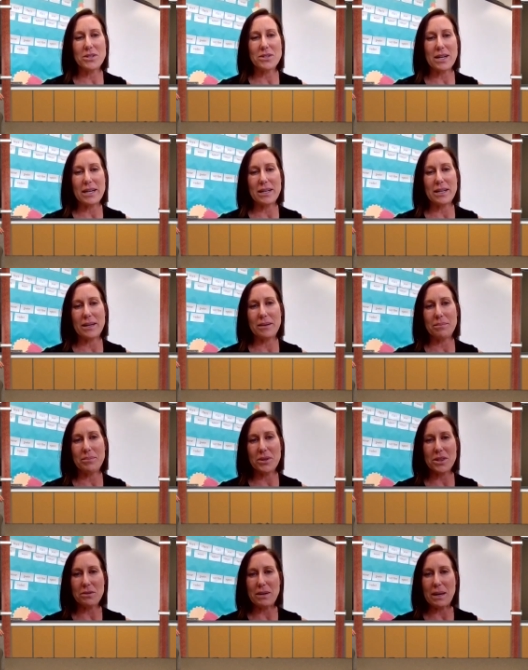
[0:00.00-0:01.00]
we try to
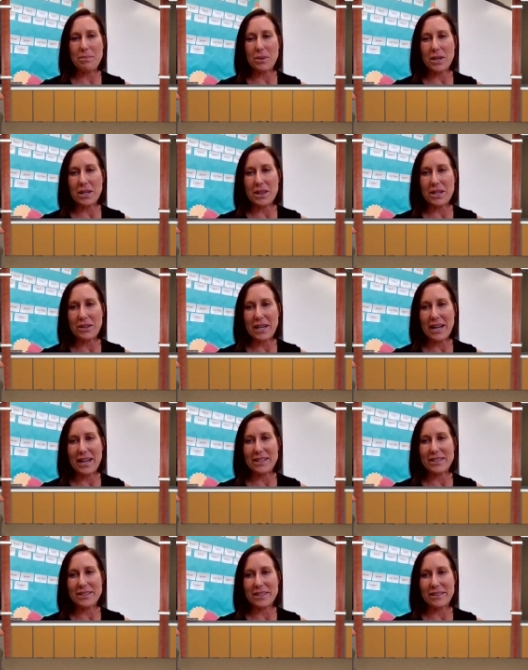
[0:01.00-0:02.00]
put the right book in their
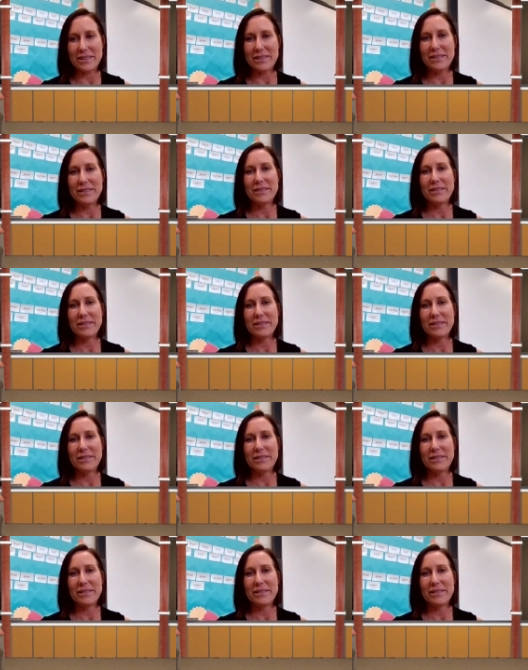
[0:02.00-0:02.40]
hands and